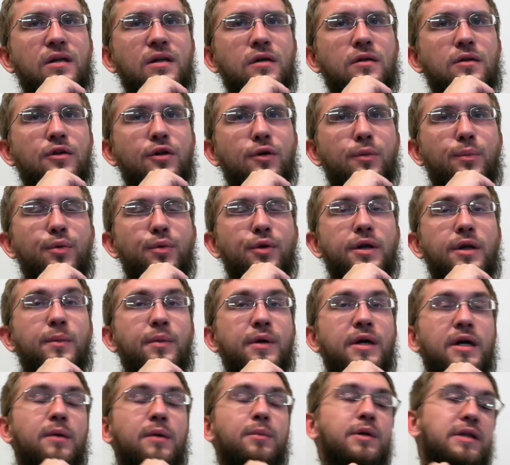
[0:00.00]
They're pretty
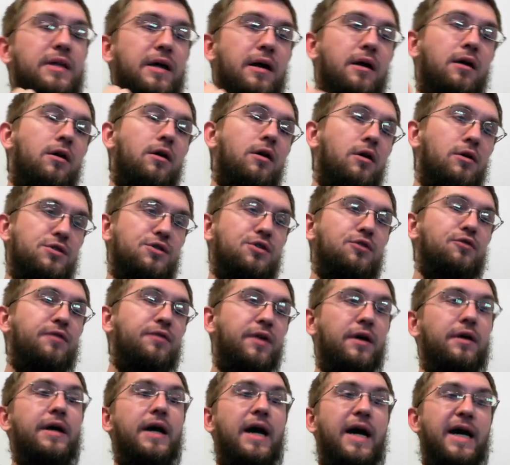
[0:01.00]
big, but they are also
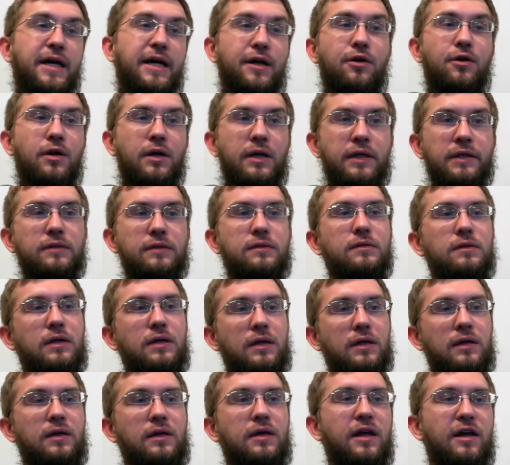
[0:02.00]
very high current.
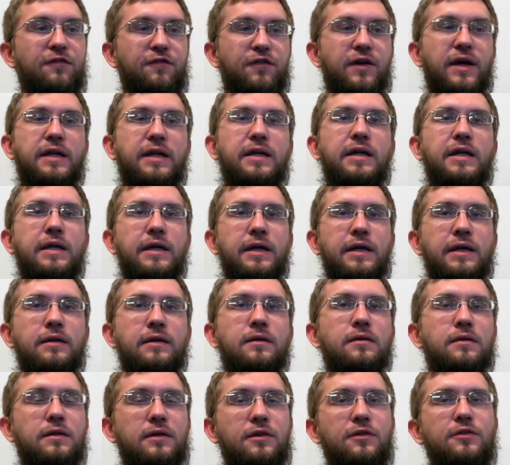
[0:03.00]
If I
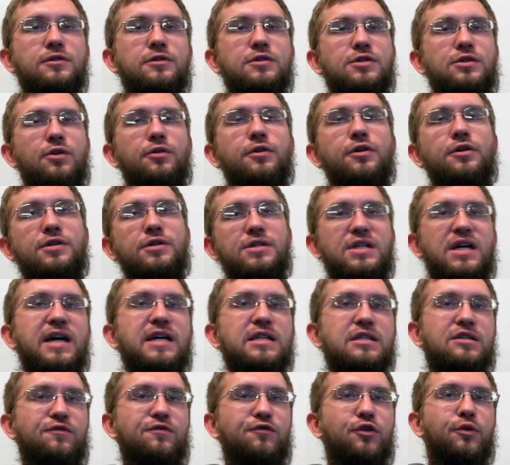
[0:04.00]
needed, so they're
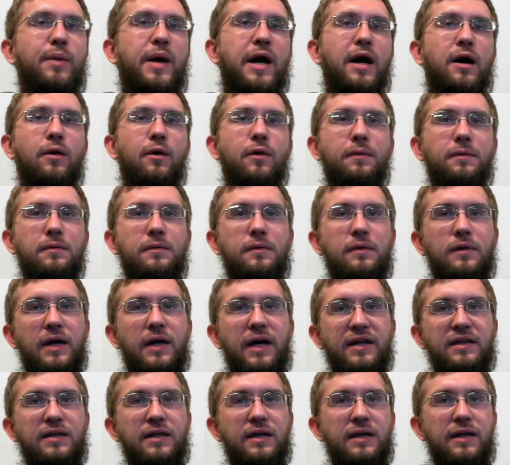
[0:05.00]
sized for about,
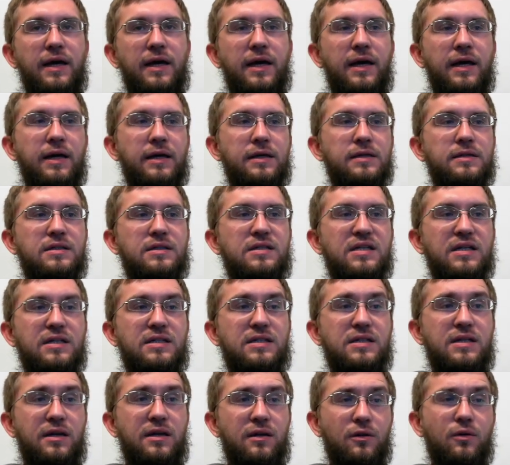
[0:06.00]
I think, a
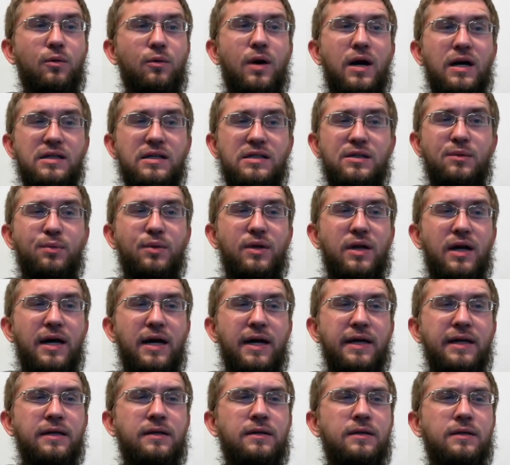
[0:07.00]
6 kilowatt supply.